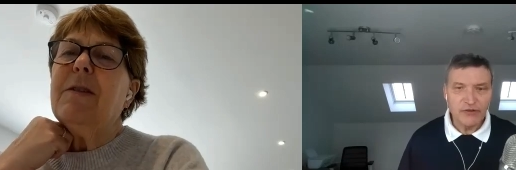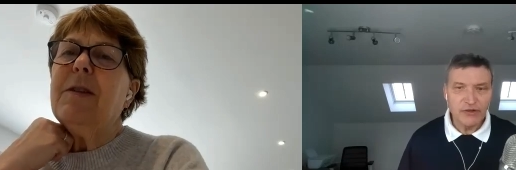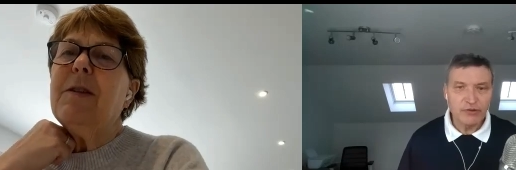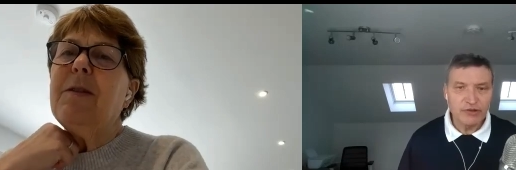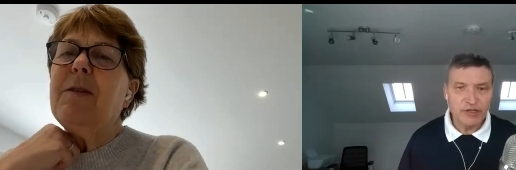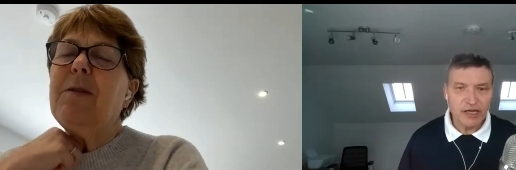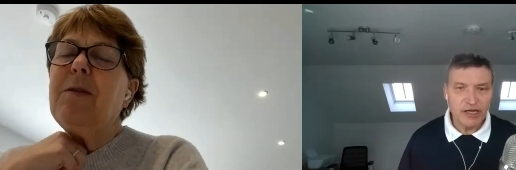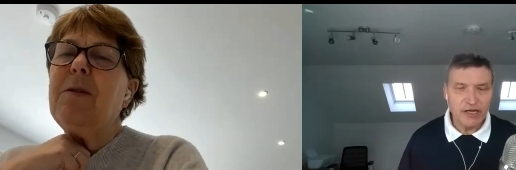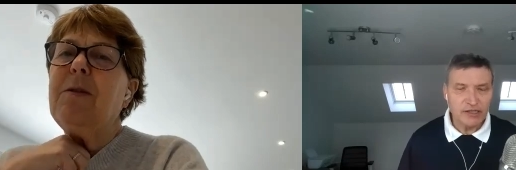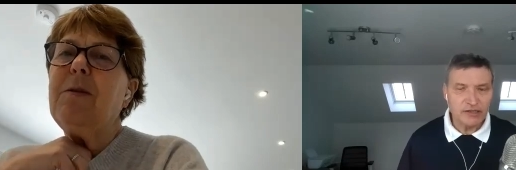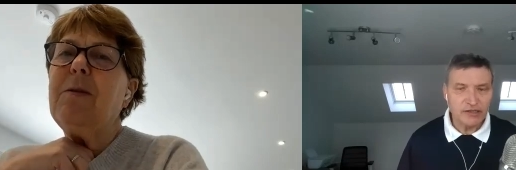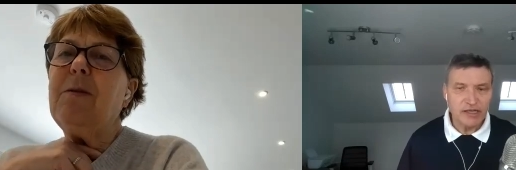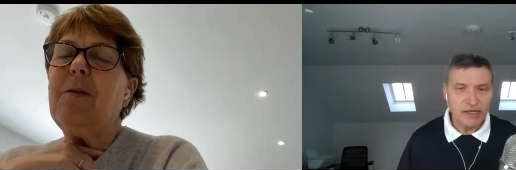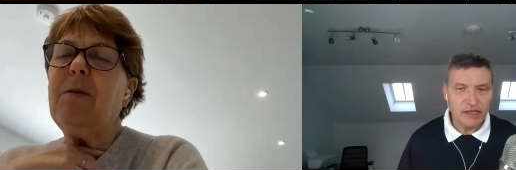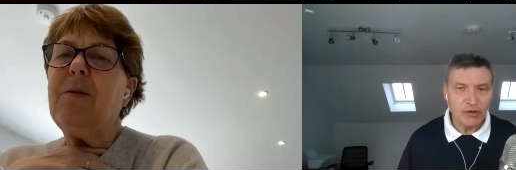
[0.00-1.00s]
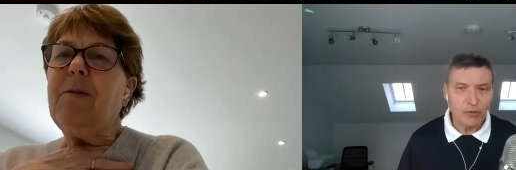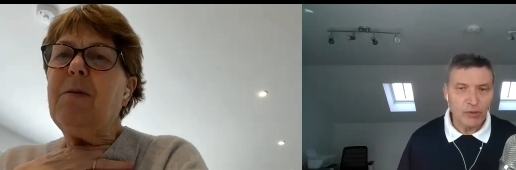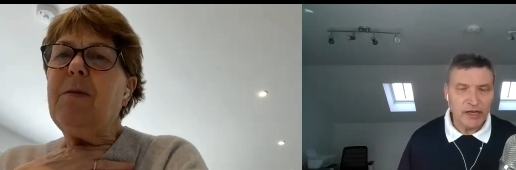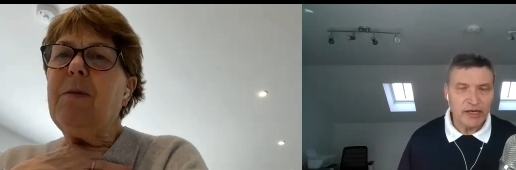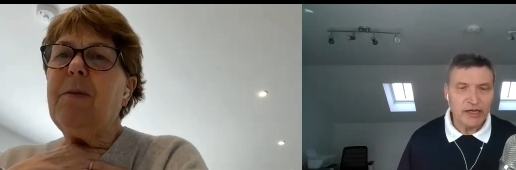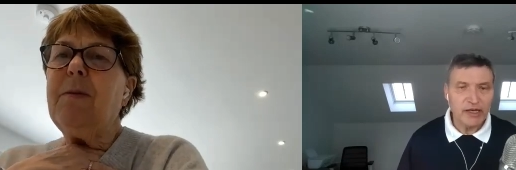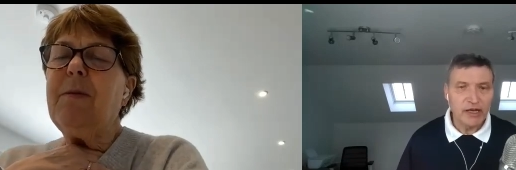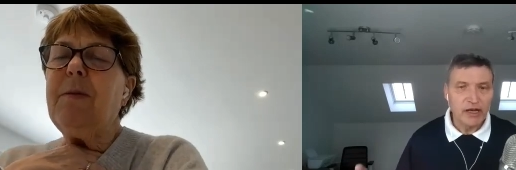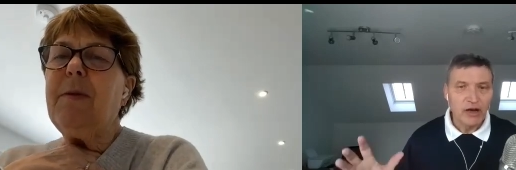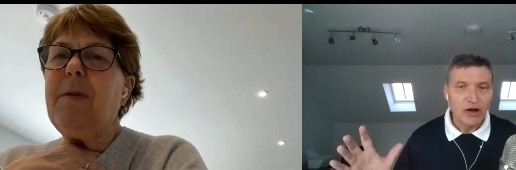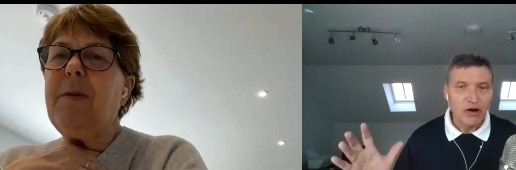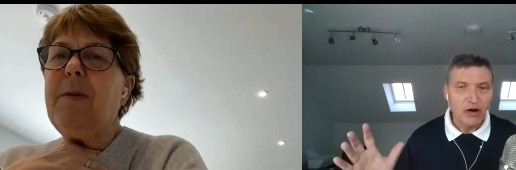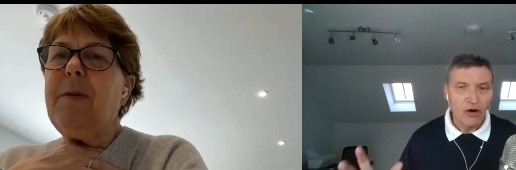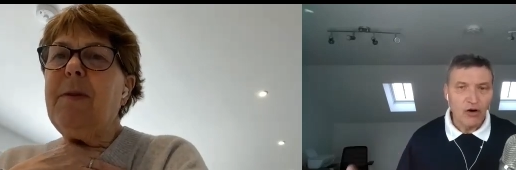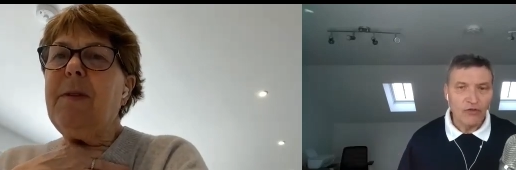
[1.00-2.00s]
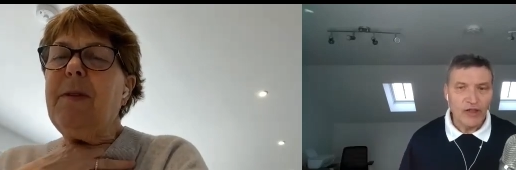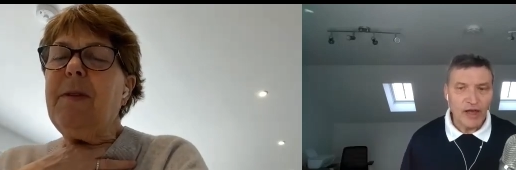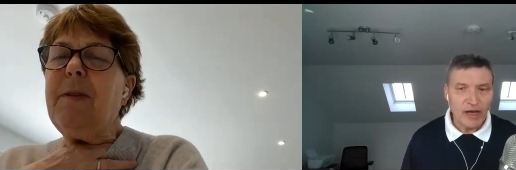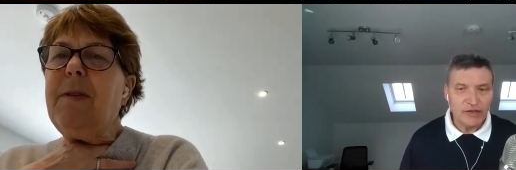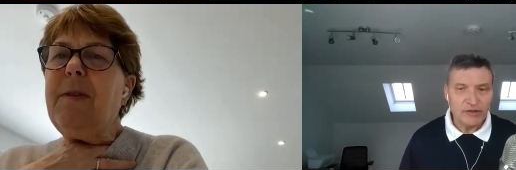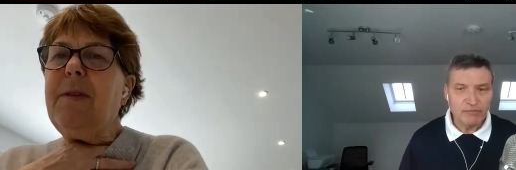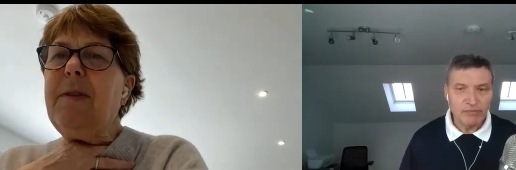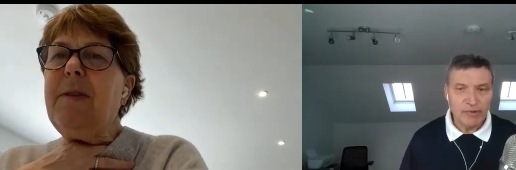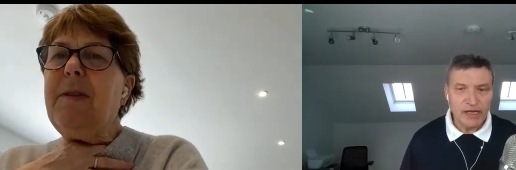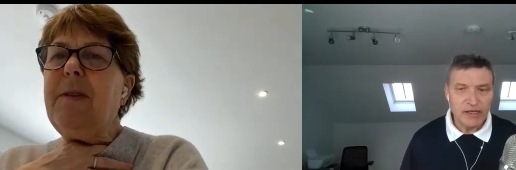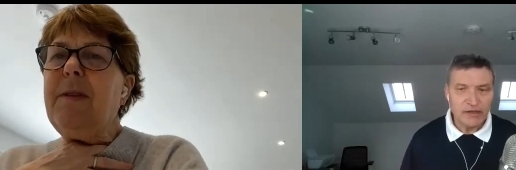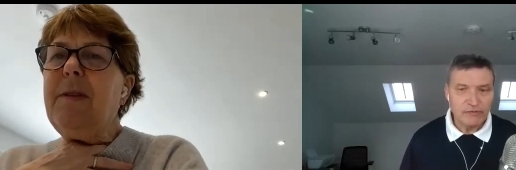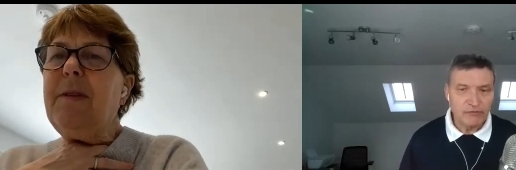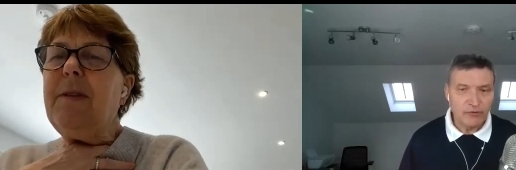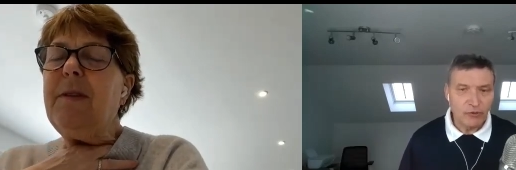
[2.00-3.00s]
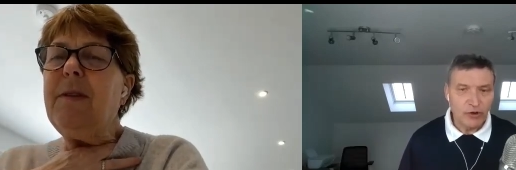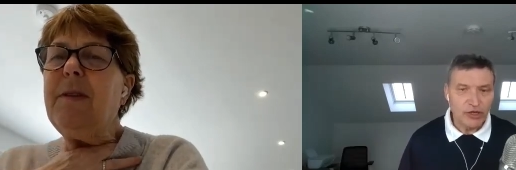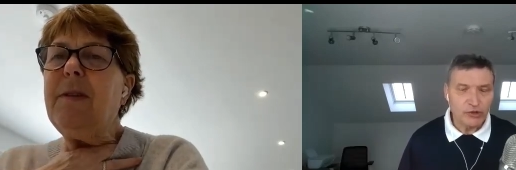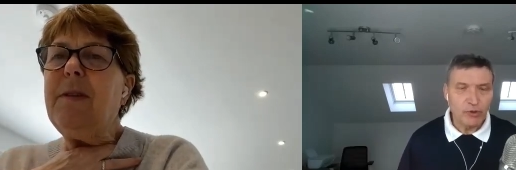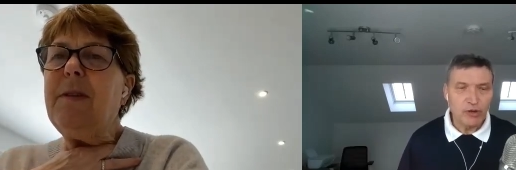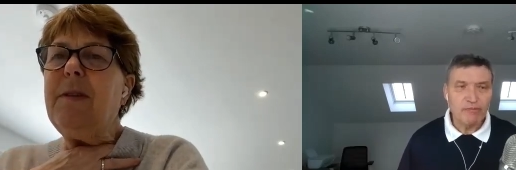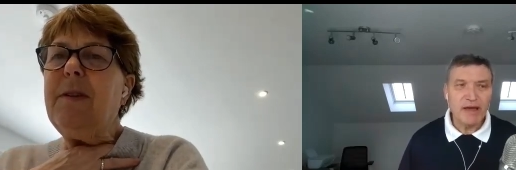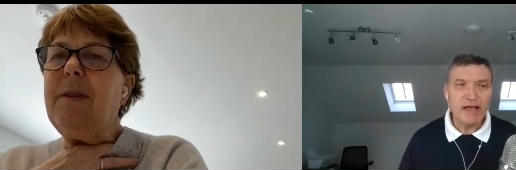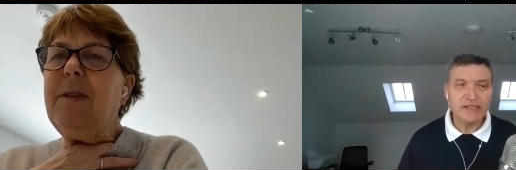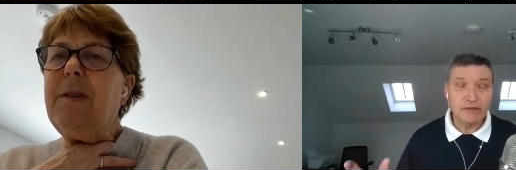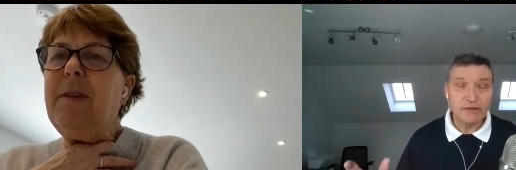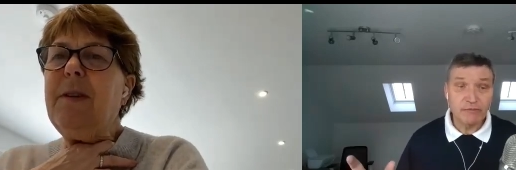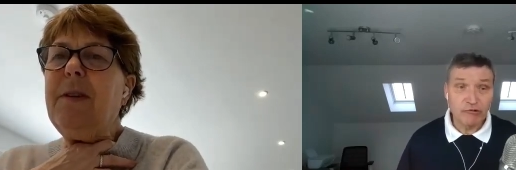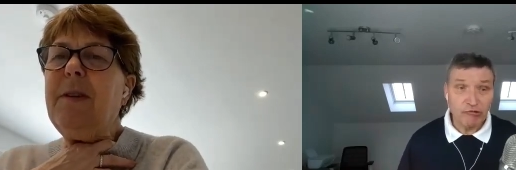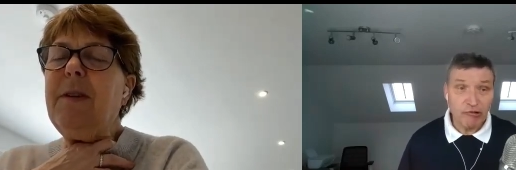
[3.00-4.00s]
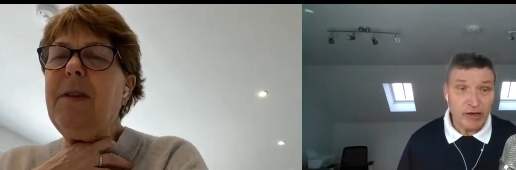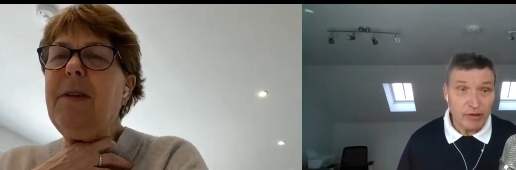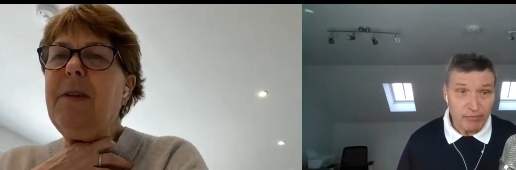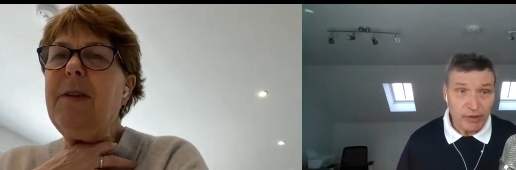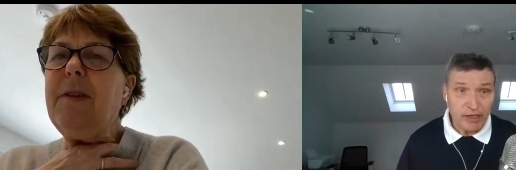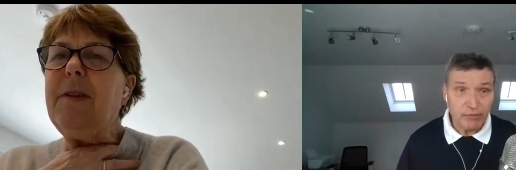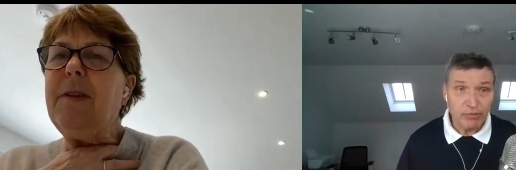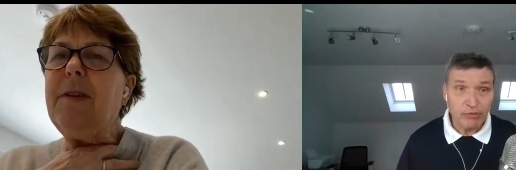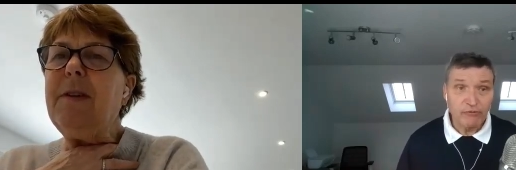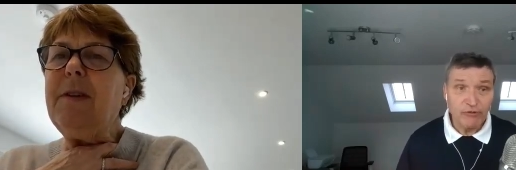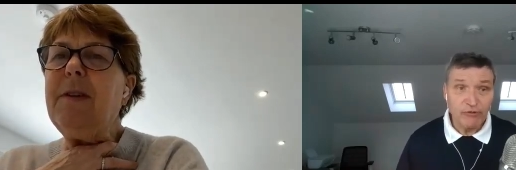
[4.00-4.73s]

Speaker 1: few days, nearly a week, on that maiden voyage, we met some great people,